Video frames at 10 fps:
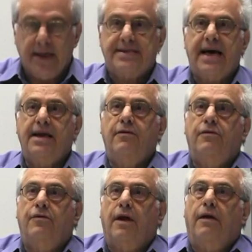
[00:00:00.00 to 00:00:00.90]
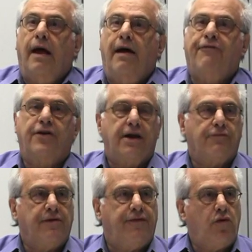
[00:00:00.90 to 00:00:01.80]
Is that an effort
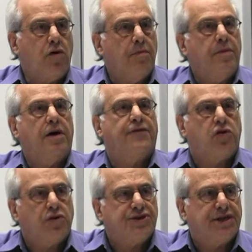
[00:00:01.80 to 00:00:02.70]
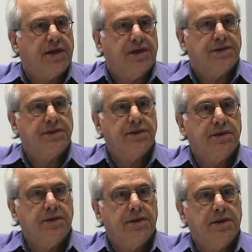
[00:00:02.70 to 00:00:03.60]
at reform? Of course it is.
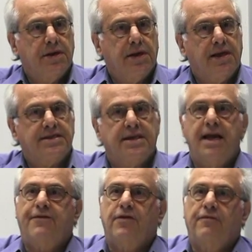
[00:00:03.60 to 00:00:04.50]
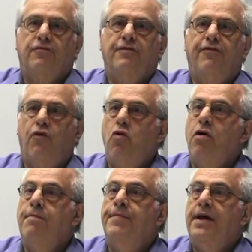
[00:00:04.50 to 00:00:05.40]
Is it an effort of
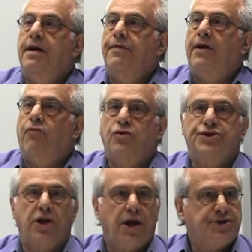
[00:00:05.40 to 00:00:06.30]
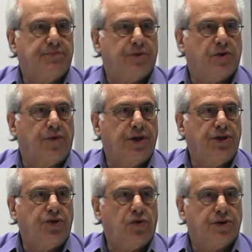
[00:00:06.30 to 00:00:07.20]
reform that Rosa Luxemburg would
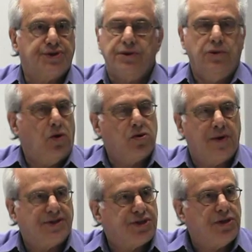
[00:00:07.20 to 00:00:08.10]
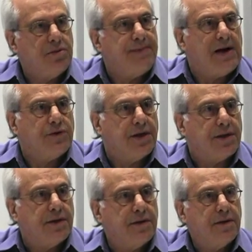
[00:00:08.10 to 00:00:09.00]
endorse? No question about
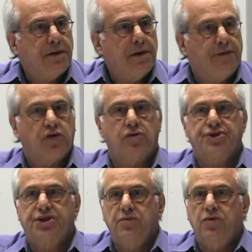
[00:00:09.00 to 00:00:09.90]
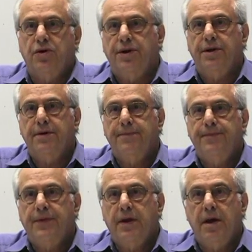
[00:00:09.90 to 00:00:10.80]
it. Of course she would.
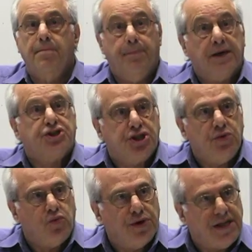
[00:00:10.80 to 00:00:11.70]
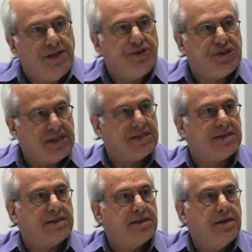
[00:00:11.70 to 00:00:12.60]
But she would
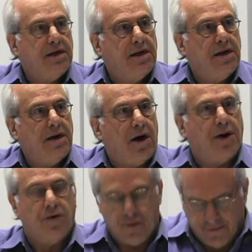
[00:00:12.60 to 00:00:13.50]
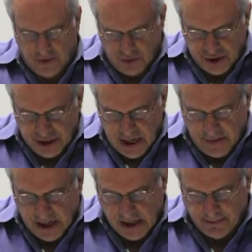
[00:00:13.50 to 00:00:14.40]
insist on a
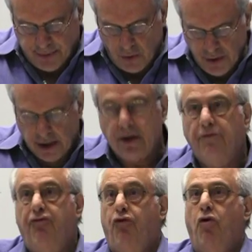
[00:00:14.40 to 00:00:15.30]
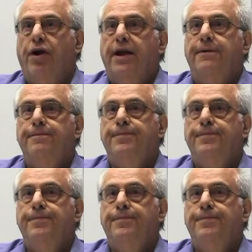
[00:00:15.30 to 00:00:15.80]
revolutionary component for it.